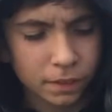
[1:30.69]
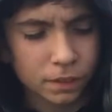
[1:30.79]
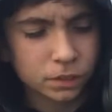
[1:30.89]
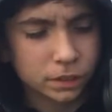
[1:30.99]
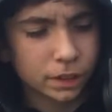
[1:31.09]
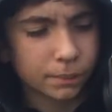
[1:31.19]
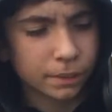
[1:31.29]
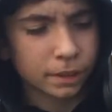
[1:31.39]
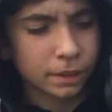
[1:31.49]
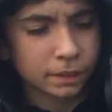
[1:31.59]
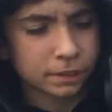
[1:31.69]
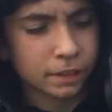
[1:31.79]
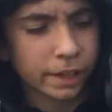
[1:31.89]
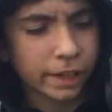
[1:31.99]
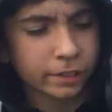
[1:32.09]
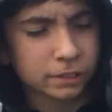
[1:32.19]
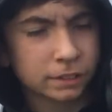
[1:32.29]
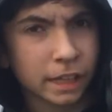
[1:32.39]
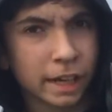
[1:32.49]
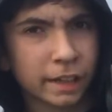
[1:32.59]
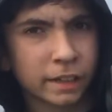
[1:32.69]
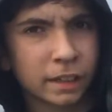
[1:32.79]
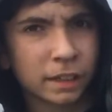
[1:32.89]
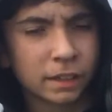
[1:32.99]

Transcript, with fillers: You can also tell because the outside.